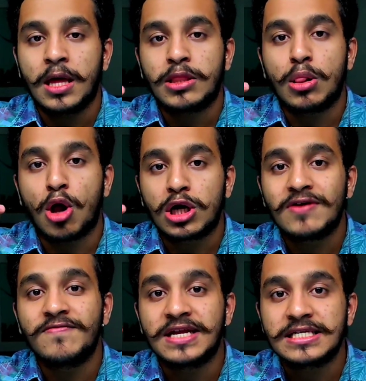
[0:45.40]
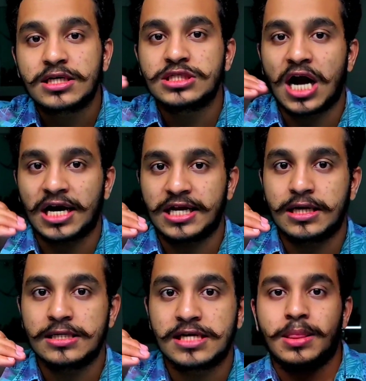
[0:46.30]
Now, a lot of research
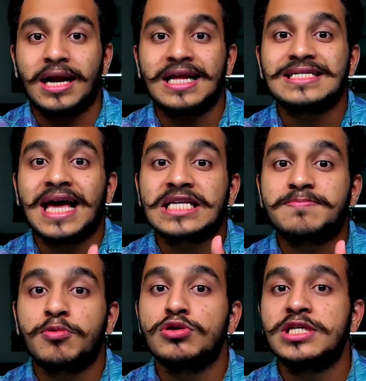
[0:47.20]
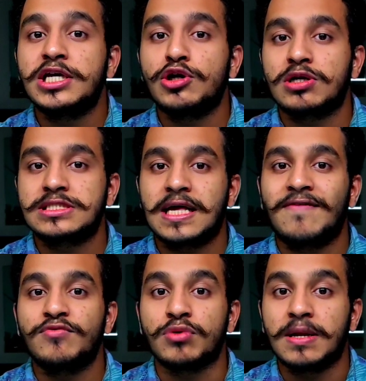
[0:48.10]
articles that is exposing
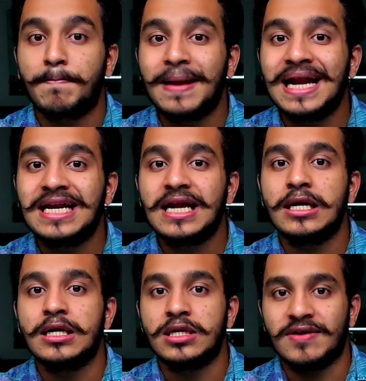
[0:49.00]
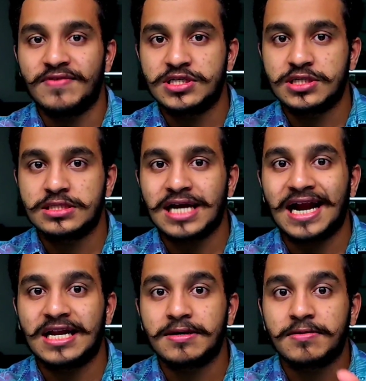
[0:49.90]
yourself to repeated revisions
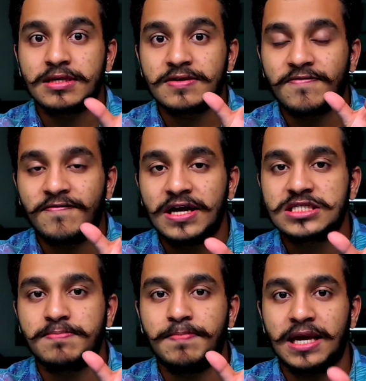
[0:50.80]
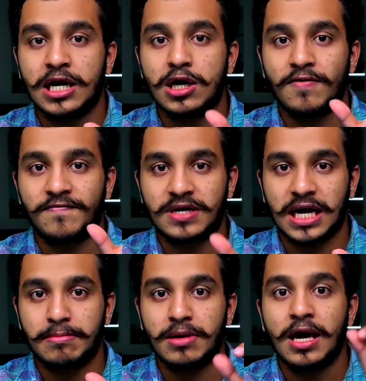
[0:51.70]
at a fixed period of
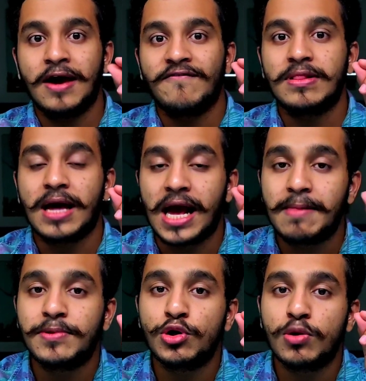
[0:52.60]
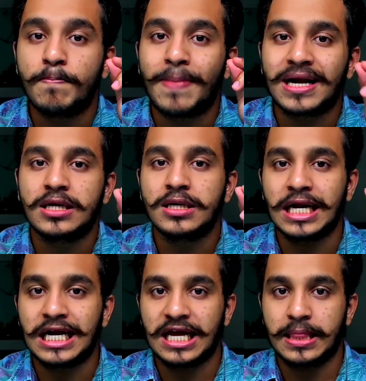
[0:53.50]
time will help you to better
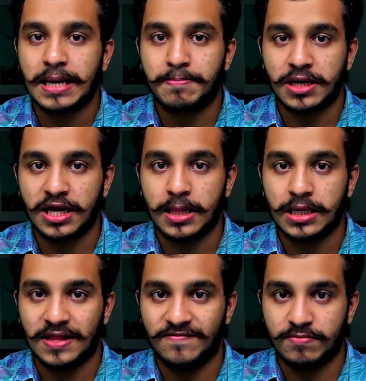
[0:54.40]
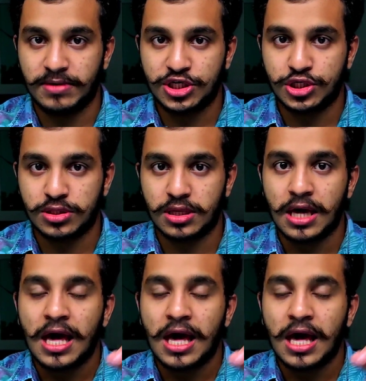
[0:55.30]
retain that particular information.